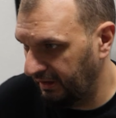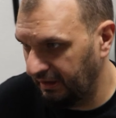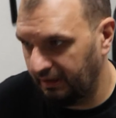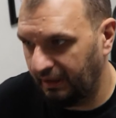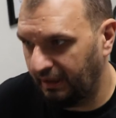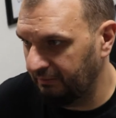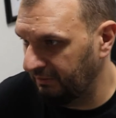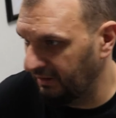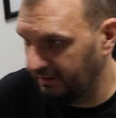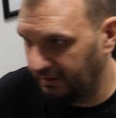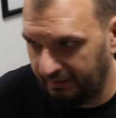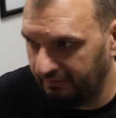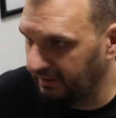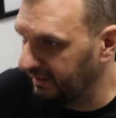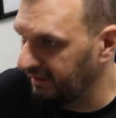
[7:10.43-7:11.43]
I
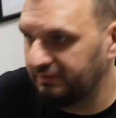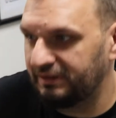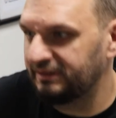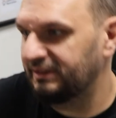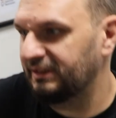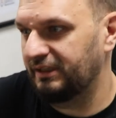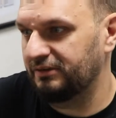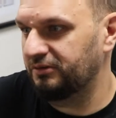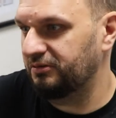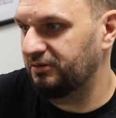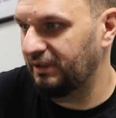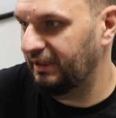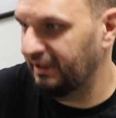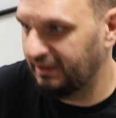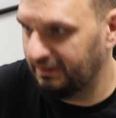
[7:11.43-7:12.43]
will leave this country
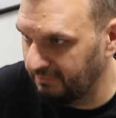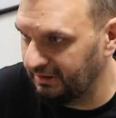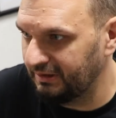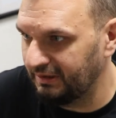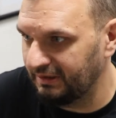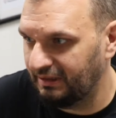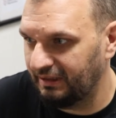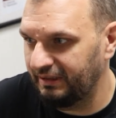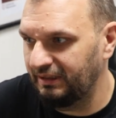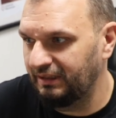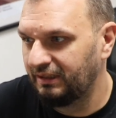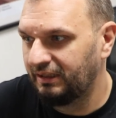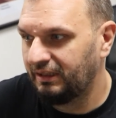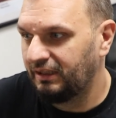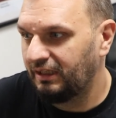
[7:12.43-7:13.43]
like immediately.
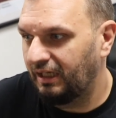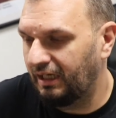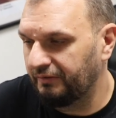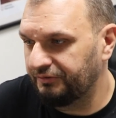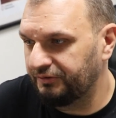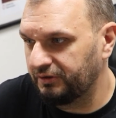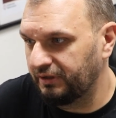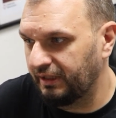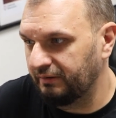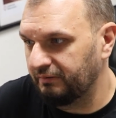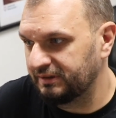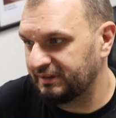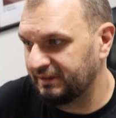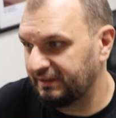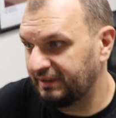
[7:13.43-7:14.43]
After I
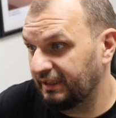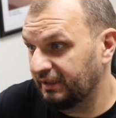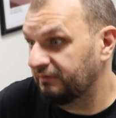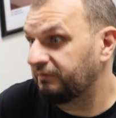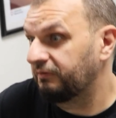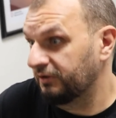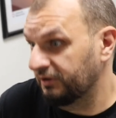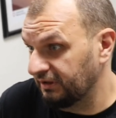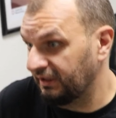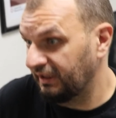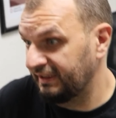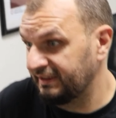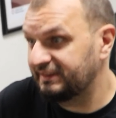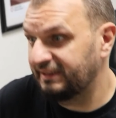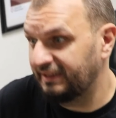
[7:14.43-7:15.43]
was attacked for the
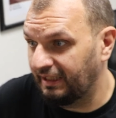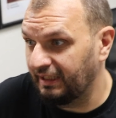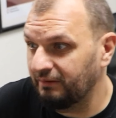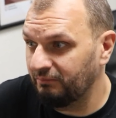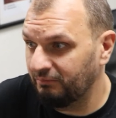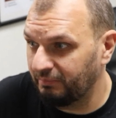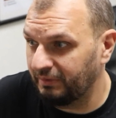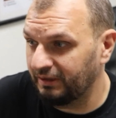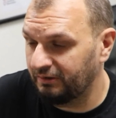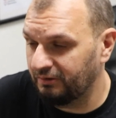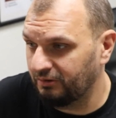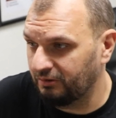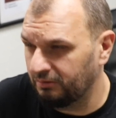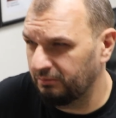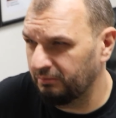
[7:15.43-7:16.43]
last time back
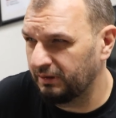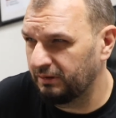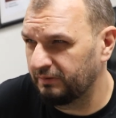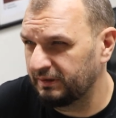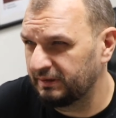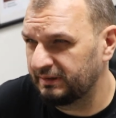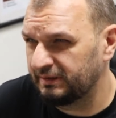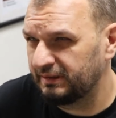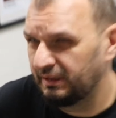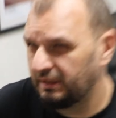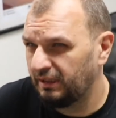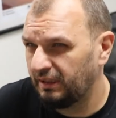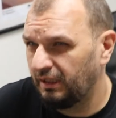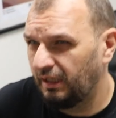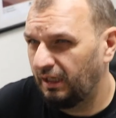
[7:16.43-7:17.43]
home, it was
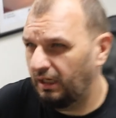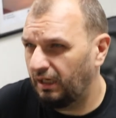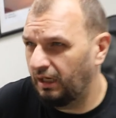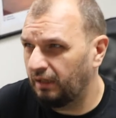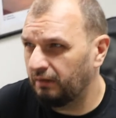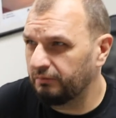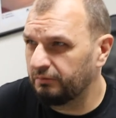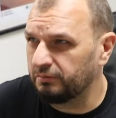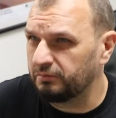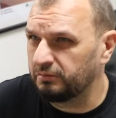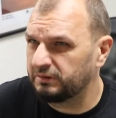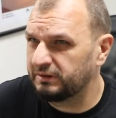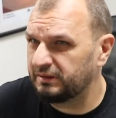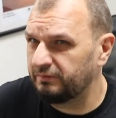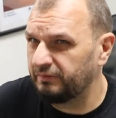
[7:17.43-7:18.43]

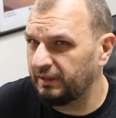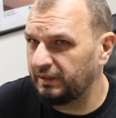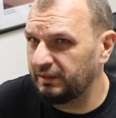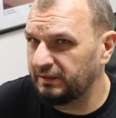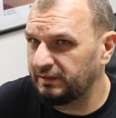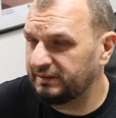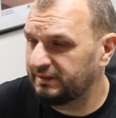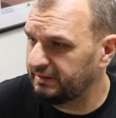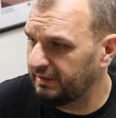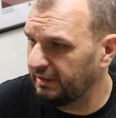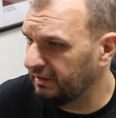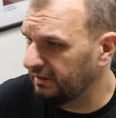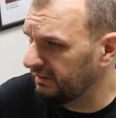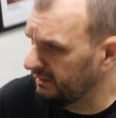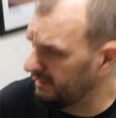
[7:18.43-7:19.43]
August
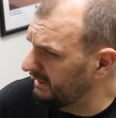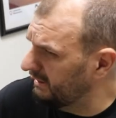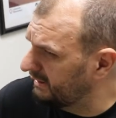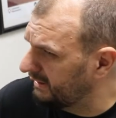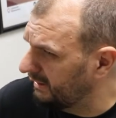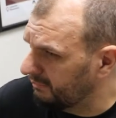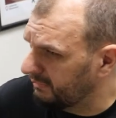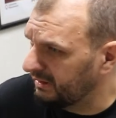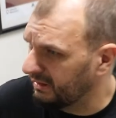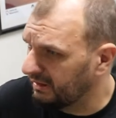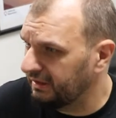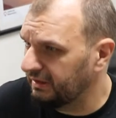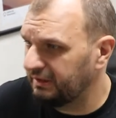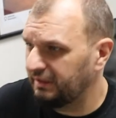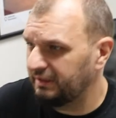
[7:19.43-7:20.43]
22nd, something
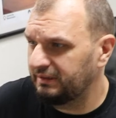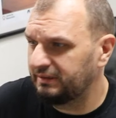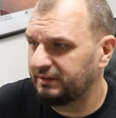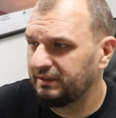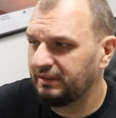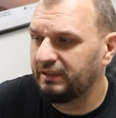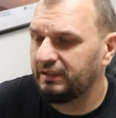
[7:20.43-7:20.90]
like that.